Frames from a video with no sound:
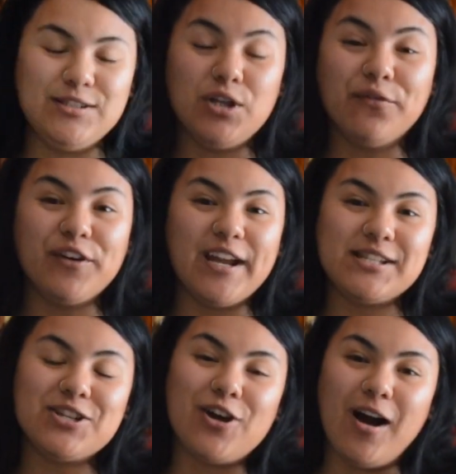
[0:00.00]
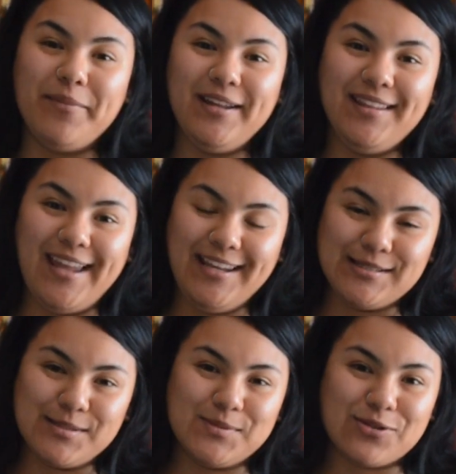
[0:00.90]
Don't forget to comment, like, and
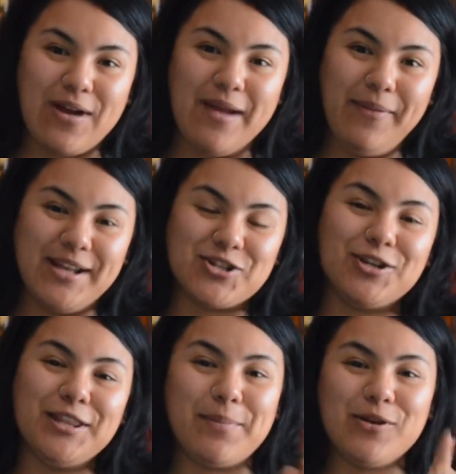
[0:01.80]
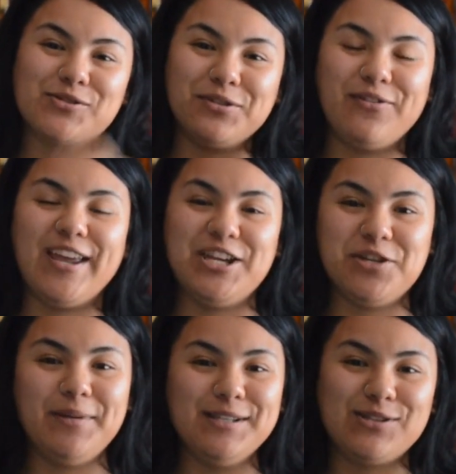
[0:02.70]
subscribe, and turn on the post
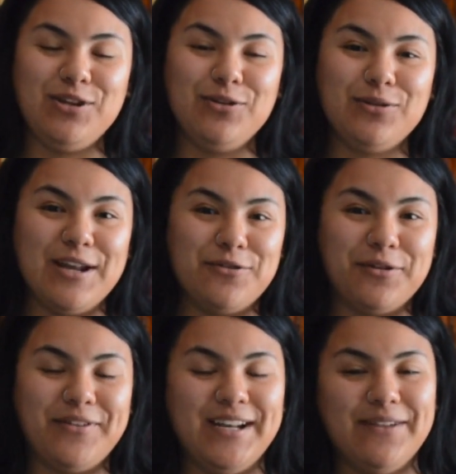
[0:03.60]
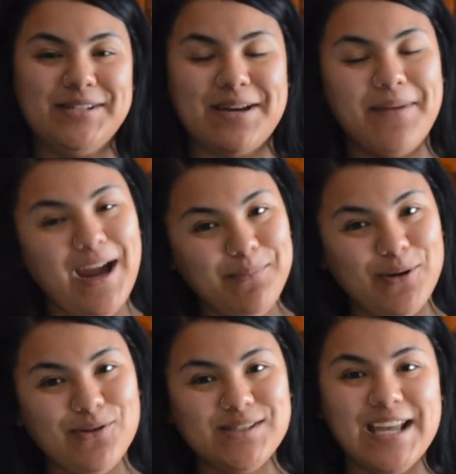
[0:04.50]
notification button so you get notified every time I
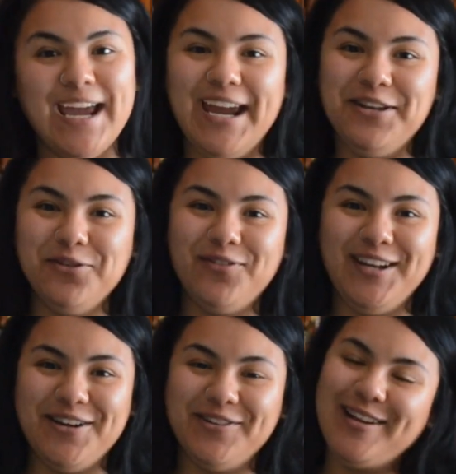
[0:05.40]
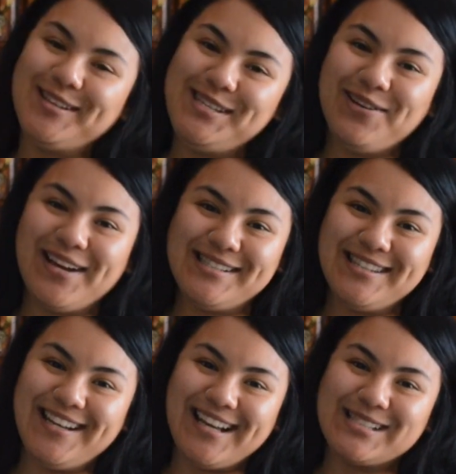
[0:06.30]
post a new video, and I'll see you guys in
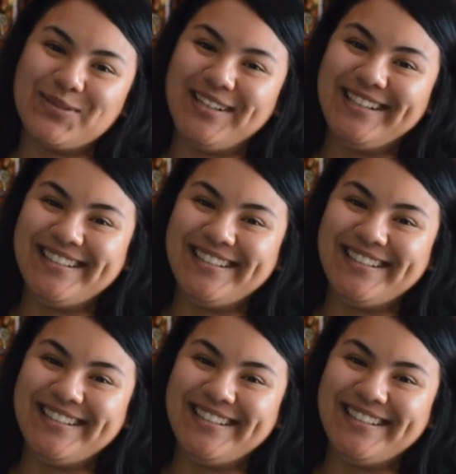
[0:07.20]
the next one.